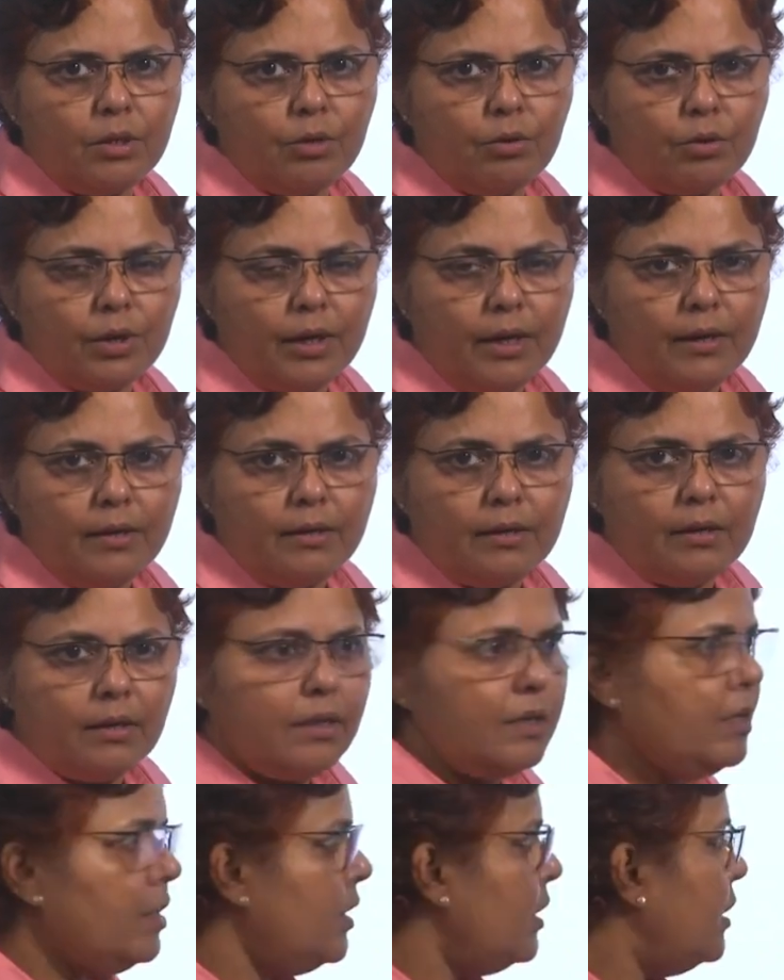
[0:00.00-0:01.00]
Okay.
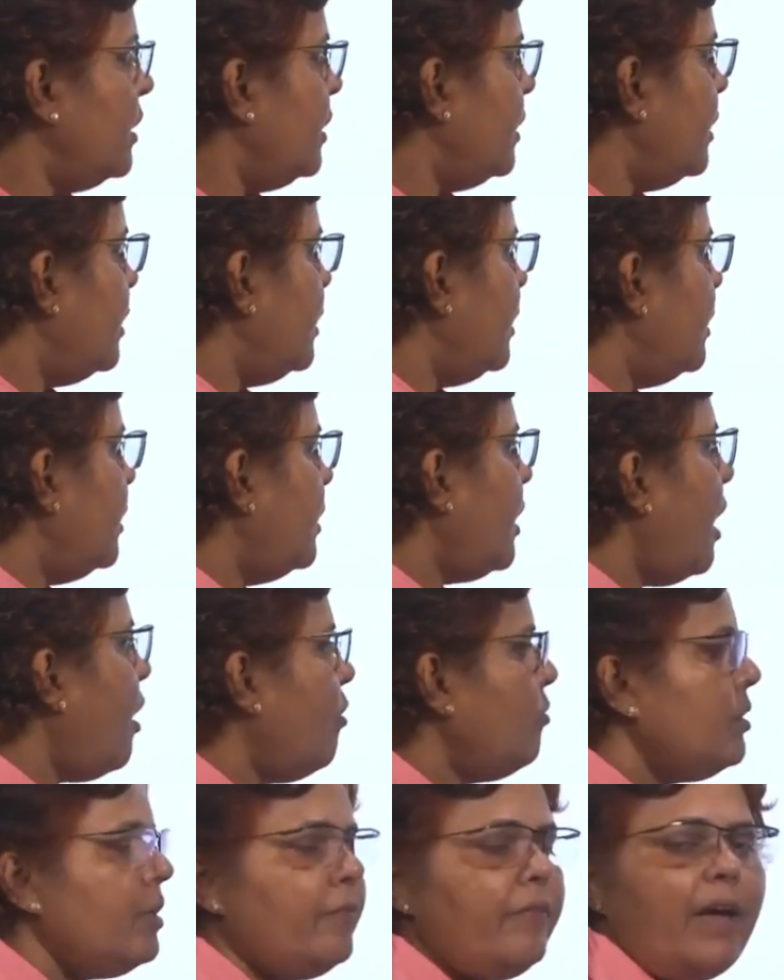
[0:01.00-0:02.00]

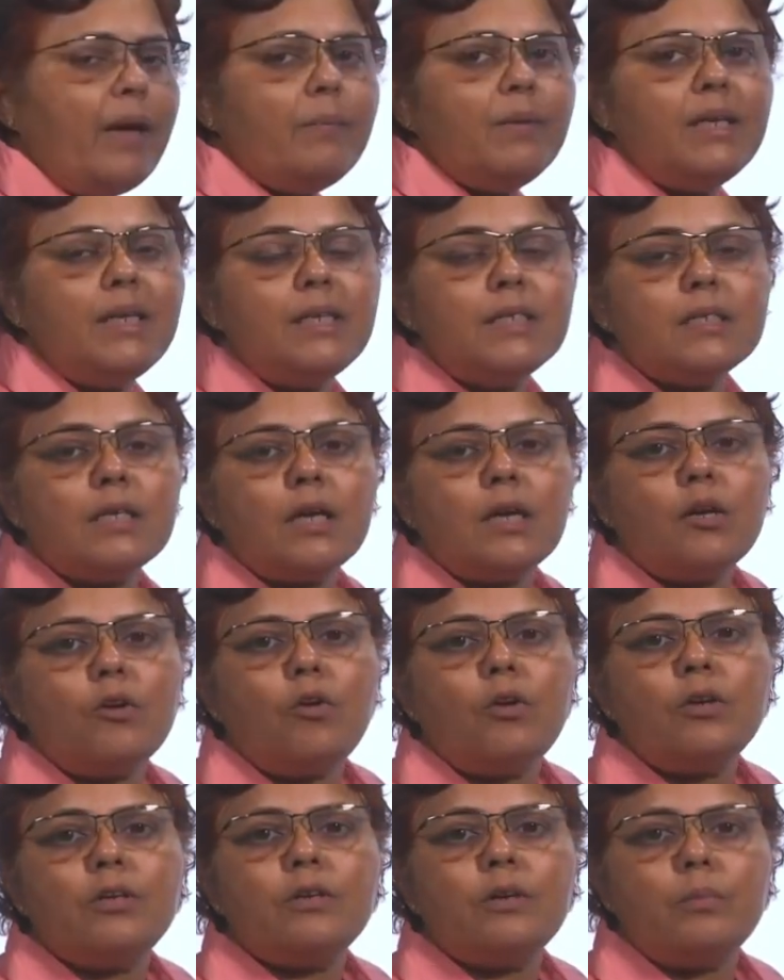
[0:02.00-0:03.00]
Now the families are
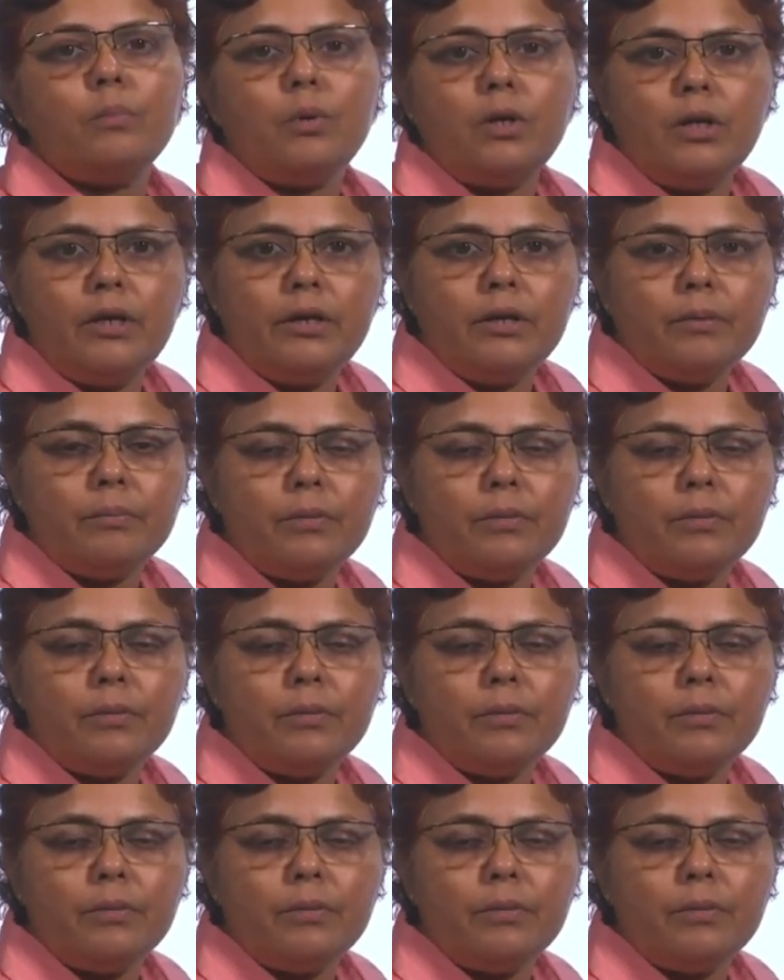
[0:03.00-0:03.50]
not troubled